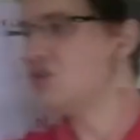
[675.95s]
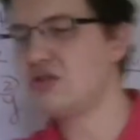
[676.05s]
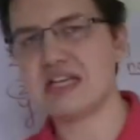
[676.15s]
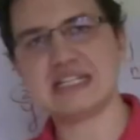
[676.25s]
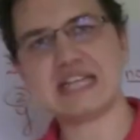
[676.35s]

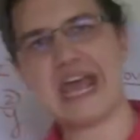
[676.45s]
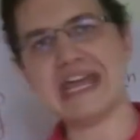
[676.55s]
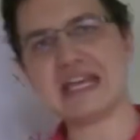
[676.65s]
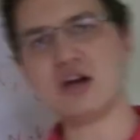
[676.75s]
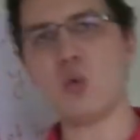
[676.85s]
You can
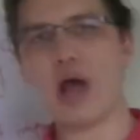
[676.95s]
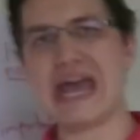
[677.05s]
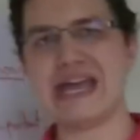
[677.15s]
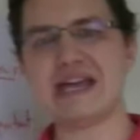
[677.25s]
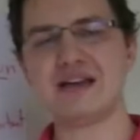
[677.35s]
take it
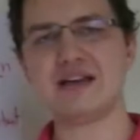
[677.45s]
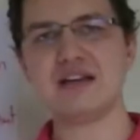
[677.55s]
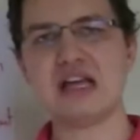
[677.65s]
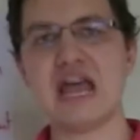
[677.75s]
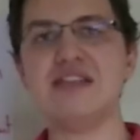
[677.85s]

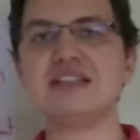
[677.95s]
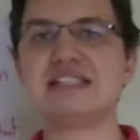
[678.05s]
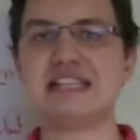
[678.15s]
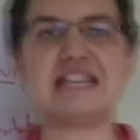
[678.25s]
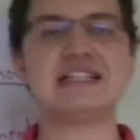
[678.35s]
away and the
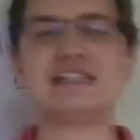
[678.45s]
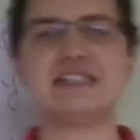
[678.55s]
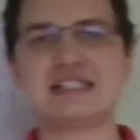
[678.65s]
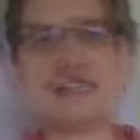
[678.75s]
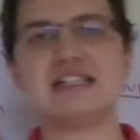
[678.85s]

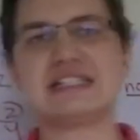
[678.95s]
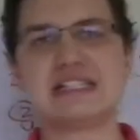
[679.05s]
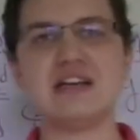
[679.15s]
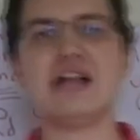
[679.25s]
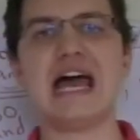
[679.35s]
sentence
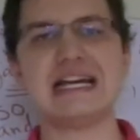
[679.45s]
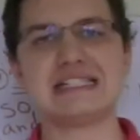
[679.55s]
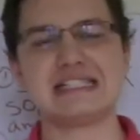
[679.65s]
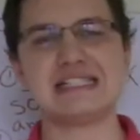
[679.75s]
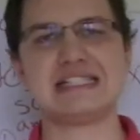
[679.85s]
still
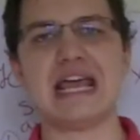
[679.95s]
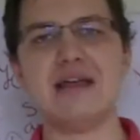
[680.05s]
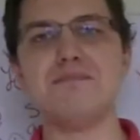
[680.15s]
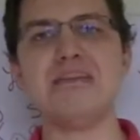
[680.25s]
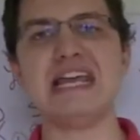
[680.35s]
has the
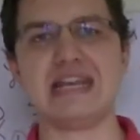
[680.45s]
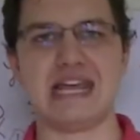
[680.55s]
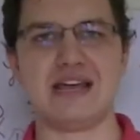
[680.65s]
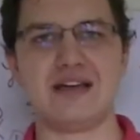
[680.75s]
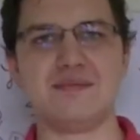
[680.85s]
same
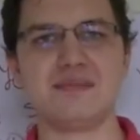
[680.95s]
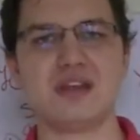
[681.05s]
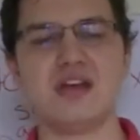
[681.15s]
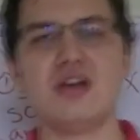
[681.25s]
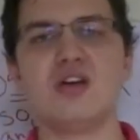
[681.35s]
meaning.
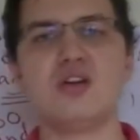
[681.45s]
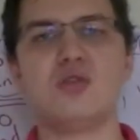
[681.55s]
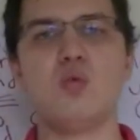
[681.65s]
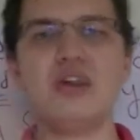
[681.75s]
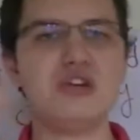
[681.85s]

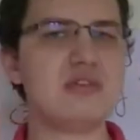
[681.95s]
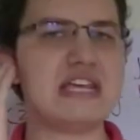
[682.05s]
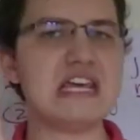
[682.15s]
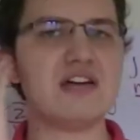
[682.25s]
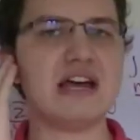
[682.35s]
When you
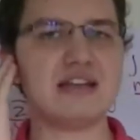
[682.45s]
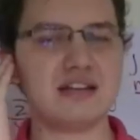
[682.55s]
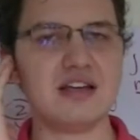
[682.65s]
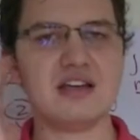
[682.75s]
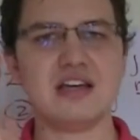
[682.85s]
hear
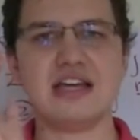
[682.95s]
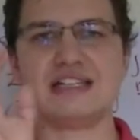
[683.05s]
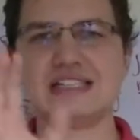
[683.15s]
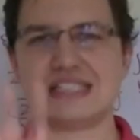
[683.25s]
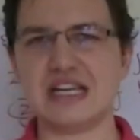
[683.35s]
it,
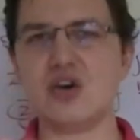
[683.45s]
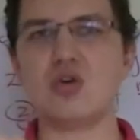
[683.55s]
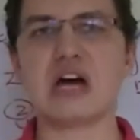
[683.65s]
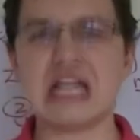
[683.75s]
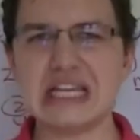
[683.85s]
it's
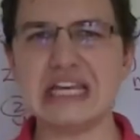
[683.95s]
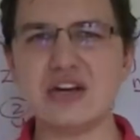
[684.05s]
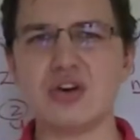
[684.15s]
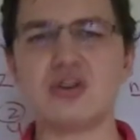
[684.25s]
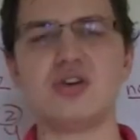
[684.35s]
still
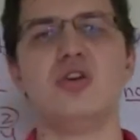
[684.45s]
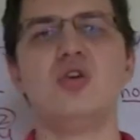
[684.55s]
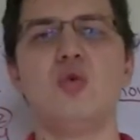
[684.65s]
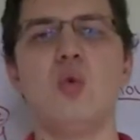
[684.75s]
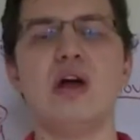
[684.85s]

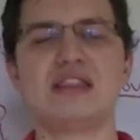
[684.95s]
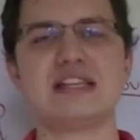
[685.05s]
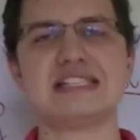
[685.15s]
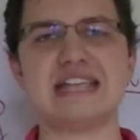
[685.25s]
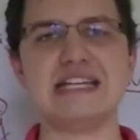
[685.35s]
clear what
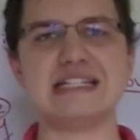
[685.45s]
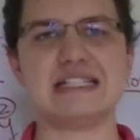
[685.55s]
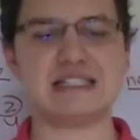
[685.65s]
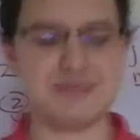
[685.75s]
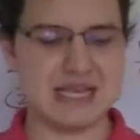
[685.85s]
the
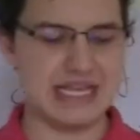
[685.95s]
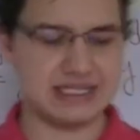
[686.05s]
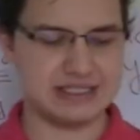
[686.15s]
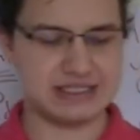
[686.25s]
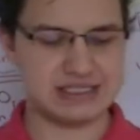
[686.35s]
sentence
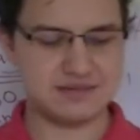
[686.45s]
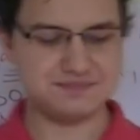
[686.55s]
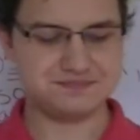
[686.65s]
means.